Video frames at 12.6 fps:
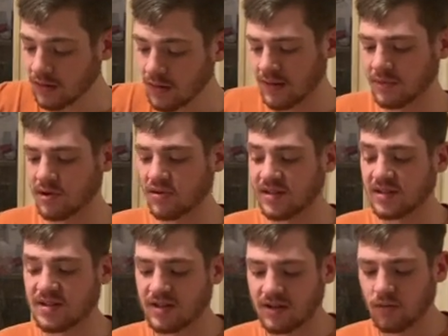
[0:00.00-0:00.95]
I'm going
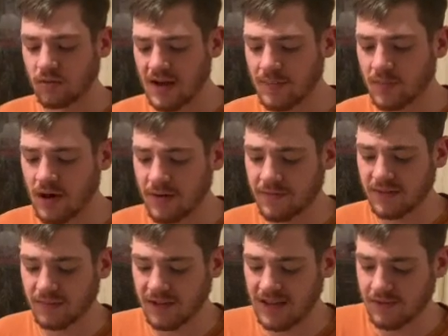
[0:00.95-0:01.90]
to wipe off
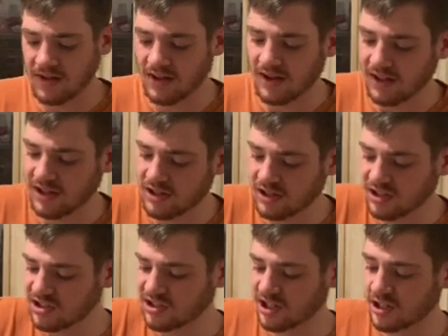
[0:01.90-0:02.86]
and give it a good
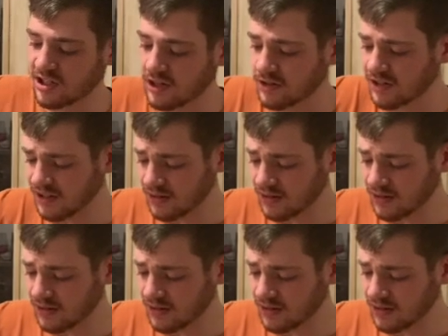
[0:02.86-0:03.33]
clear coating.